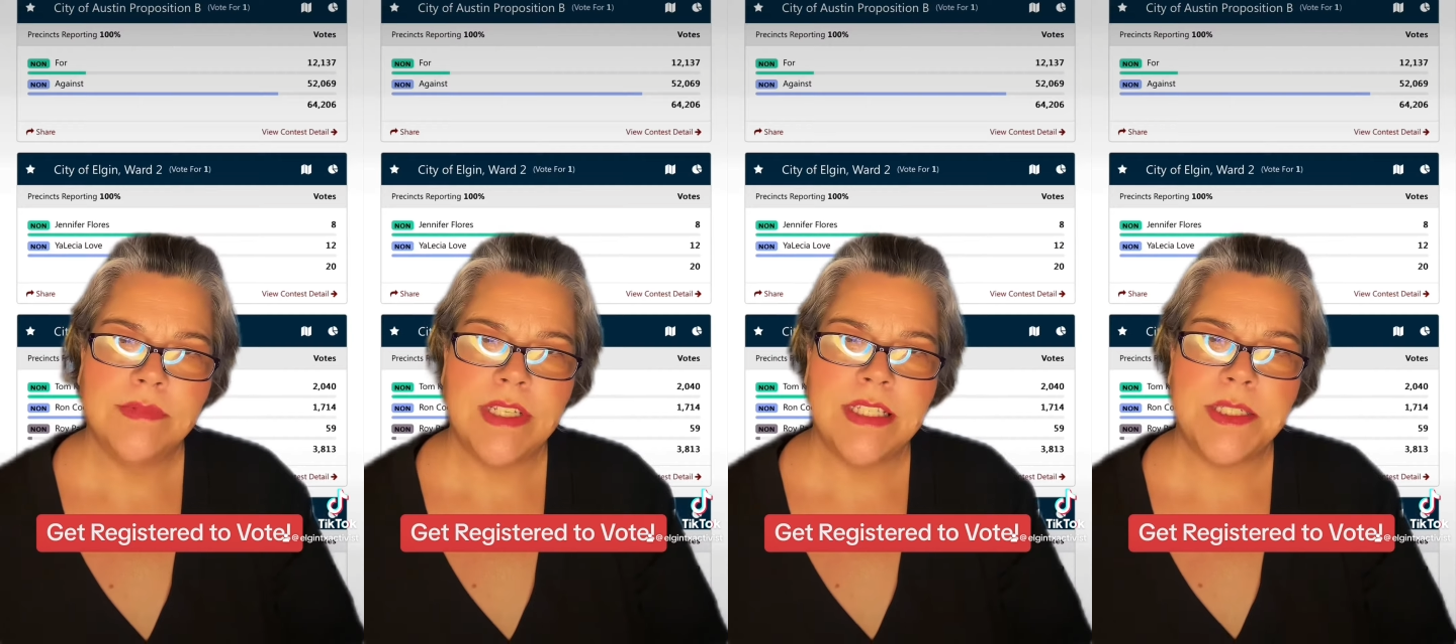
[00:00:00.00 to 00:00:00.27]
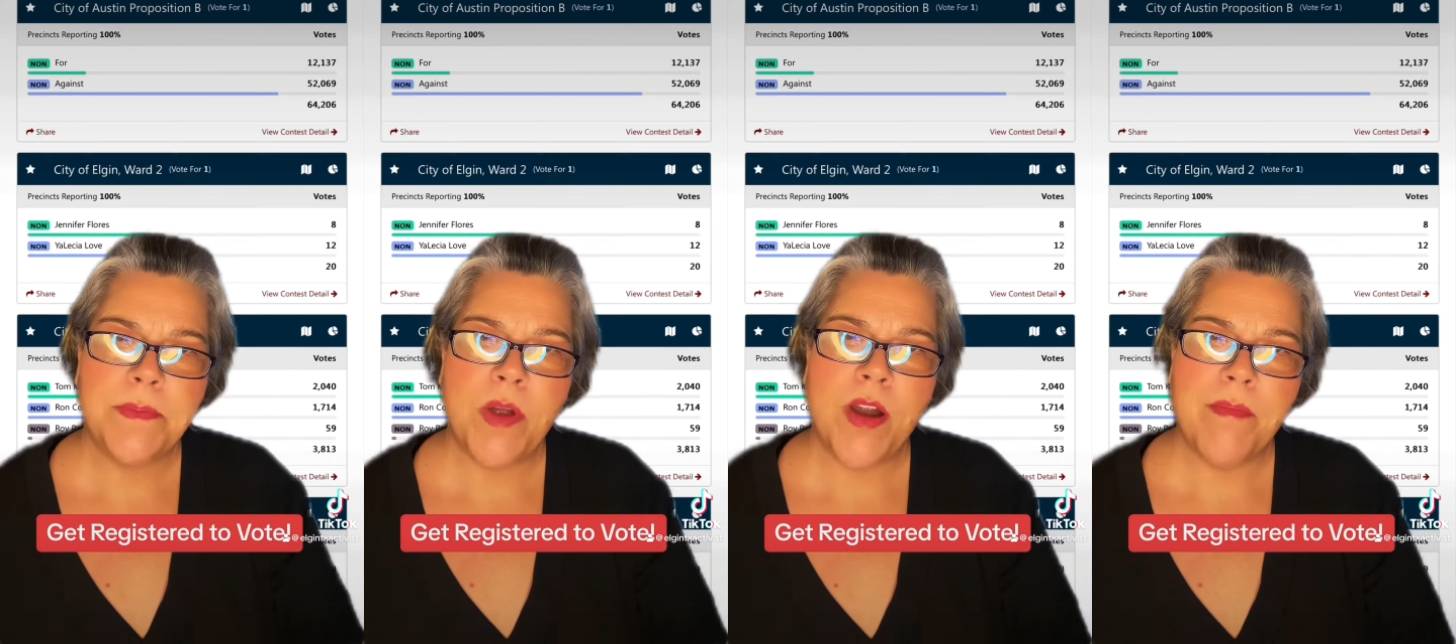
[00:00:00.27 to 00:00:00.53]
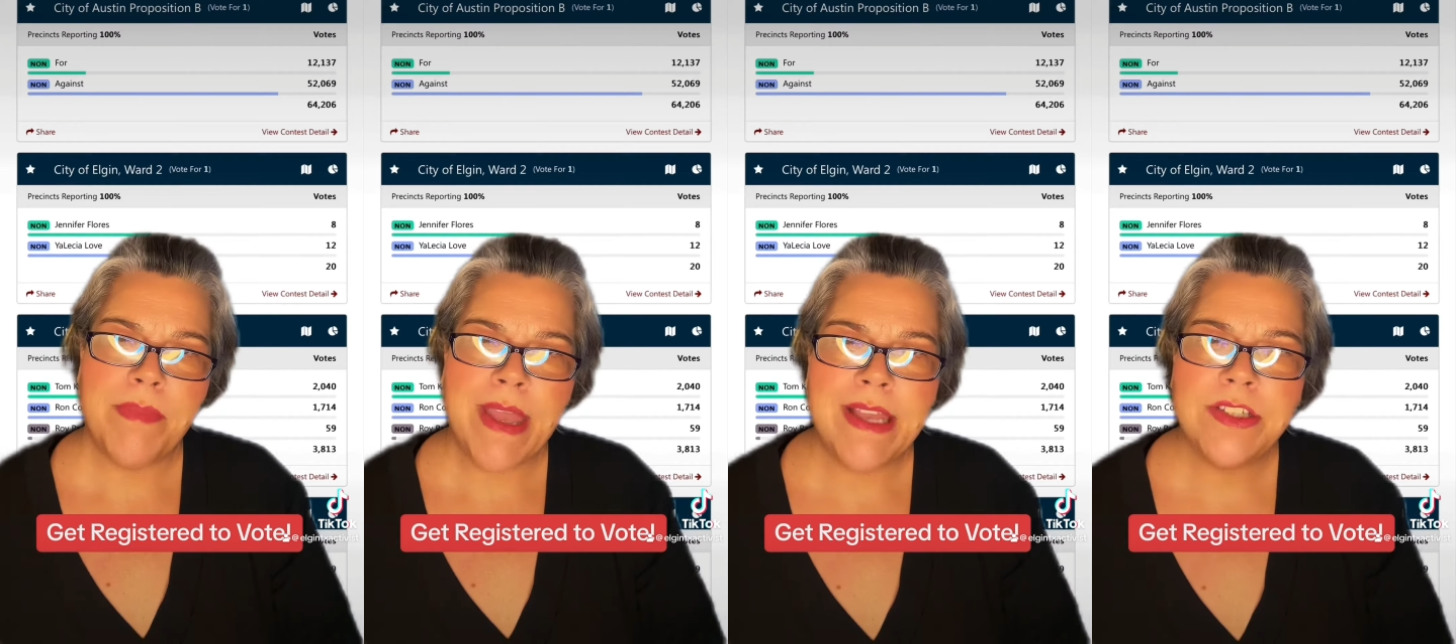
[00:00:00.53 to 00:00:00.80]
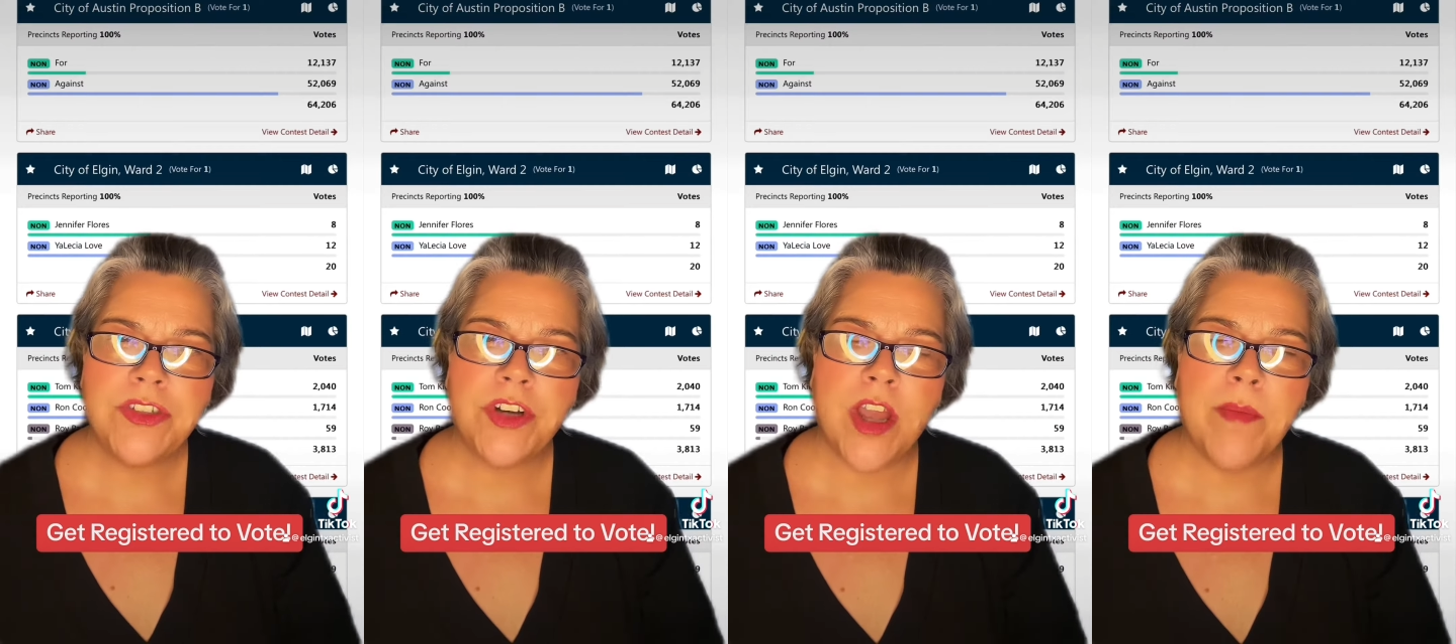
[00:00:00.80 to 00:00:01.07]
It's part
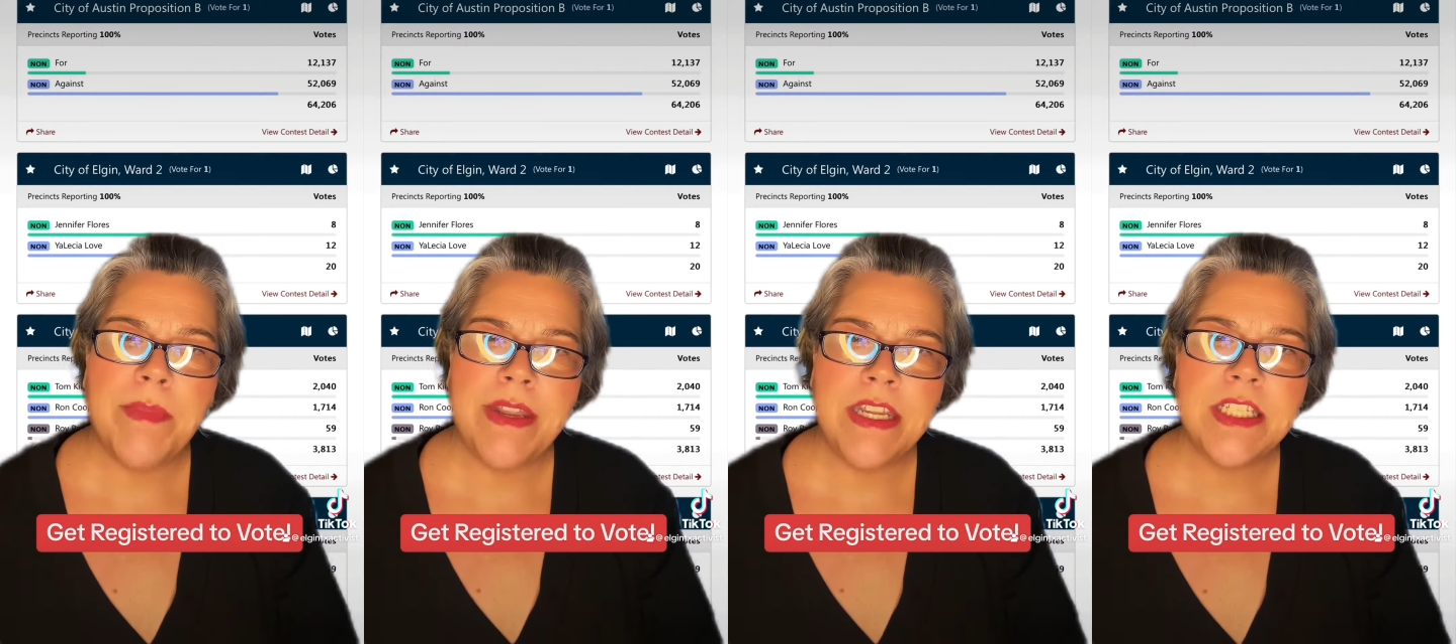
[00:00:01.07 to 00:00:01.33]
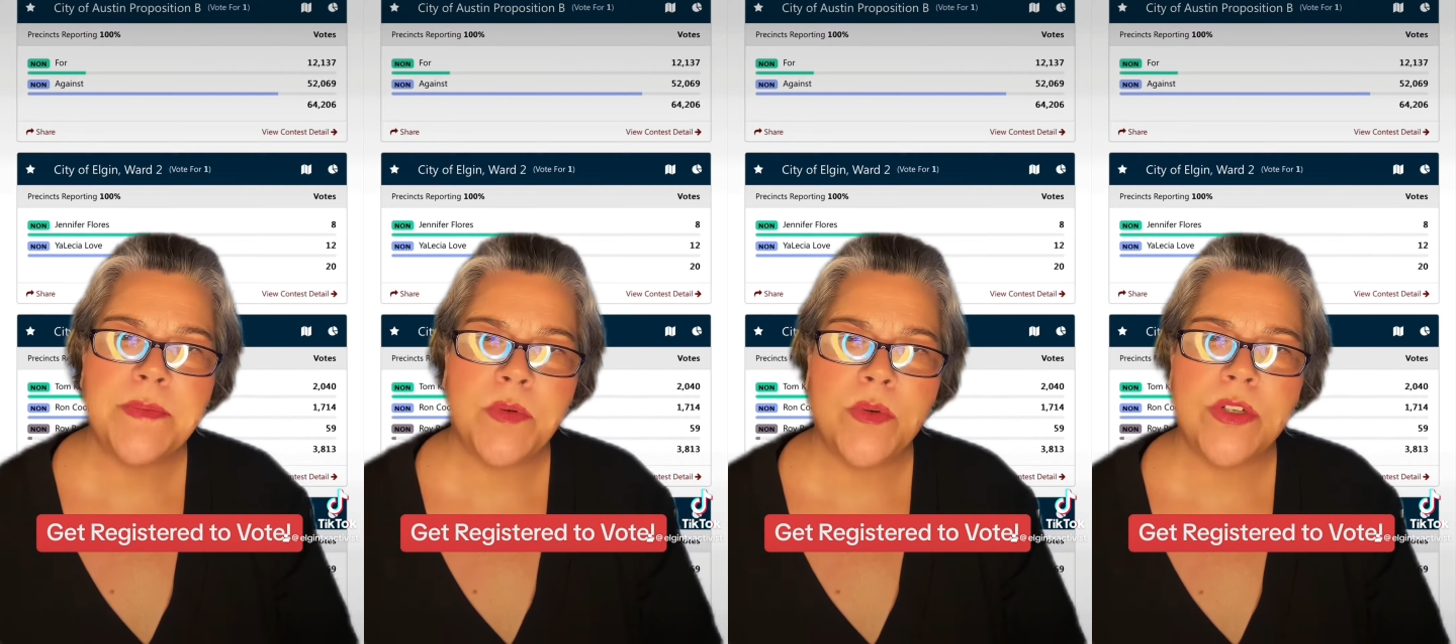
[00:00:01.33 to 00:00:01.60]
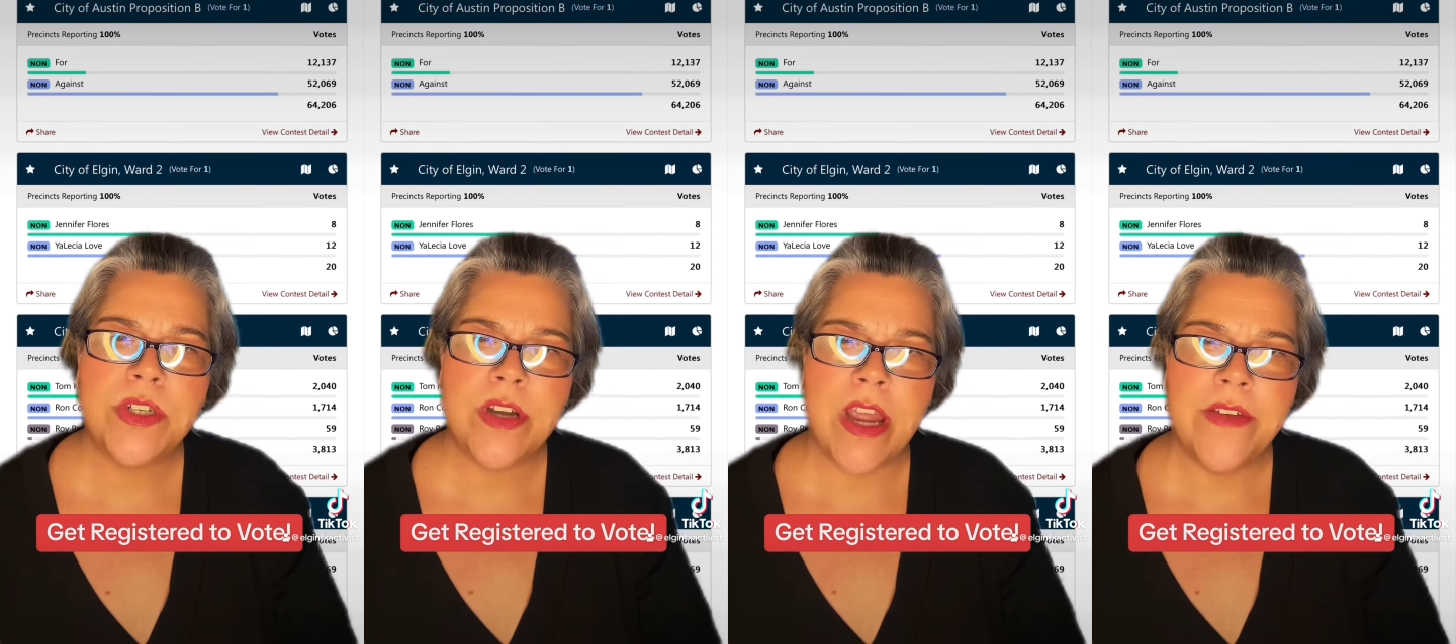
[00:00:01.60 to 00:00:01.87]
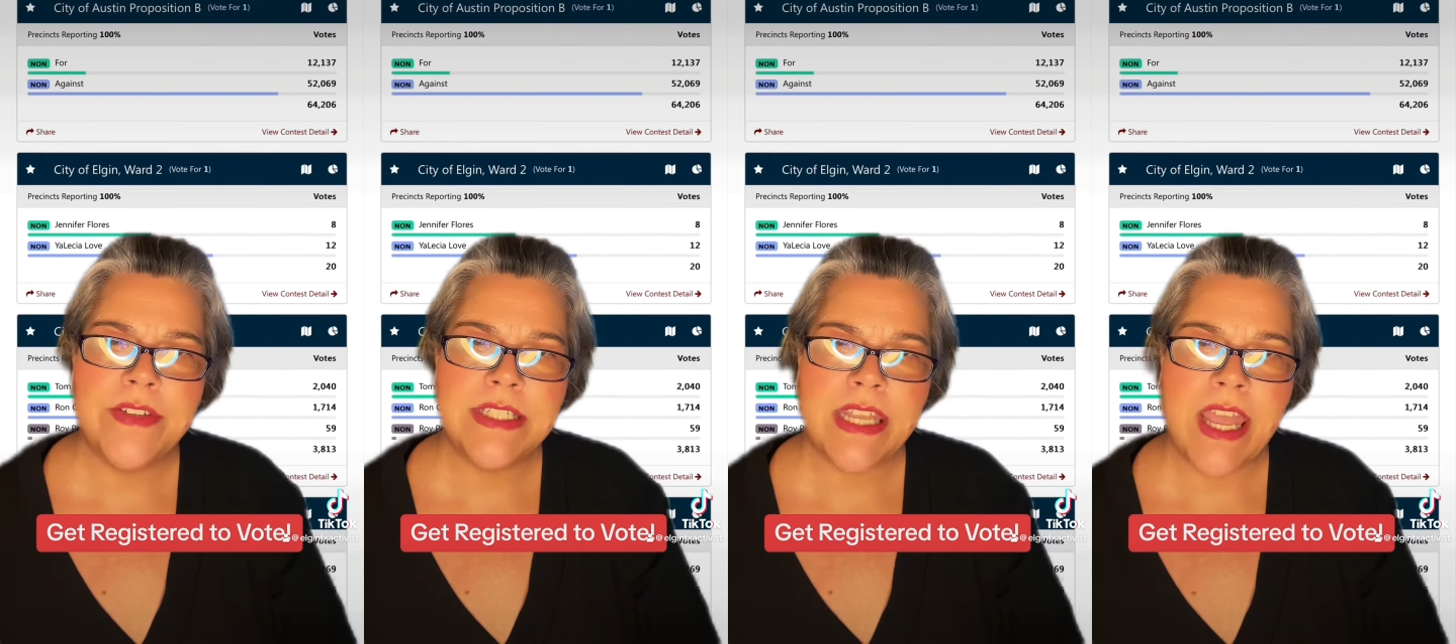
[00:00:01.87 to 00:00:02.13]
Bastrop and it's Port
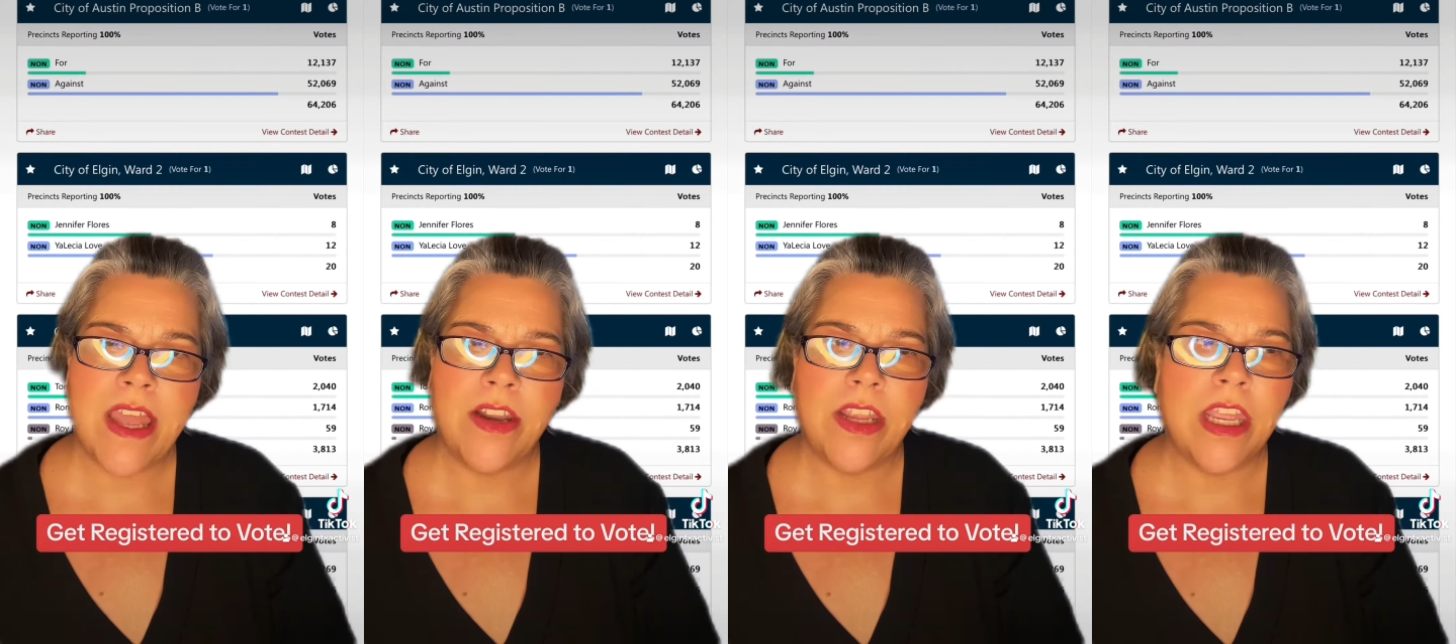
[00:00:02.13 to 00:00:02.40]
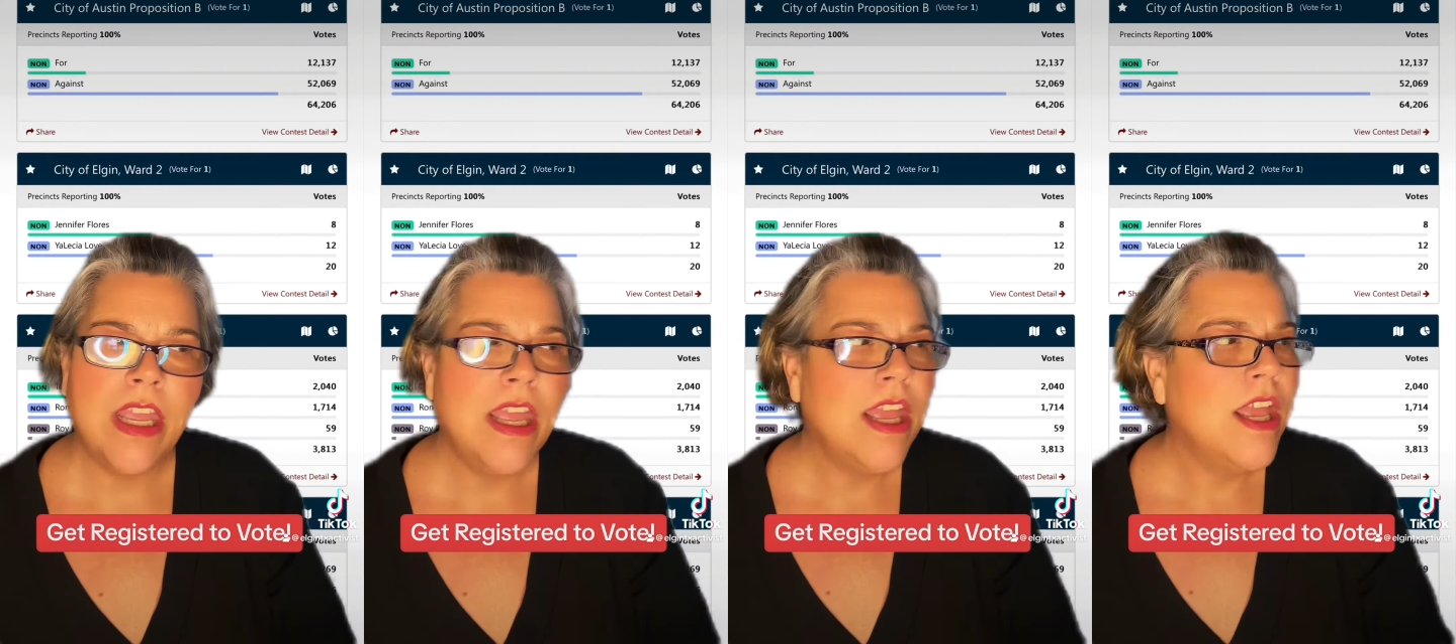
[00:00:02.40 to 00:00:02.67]
Travis County.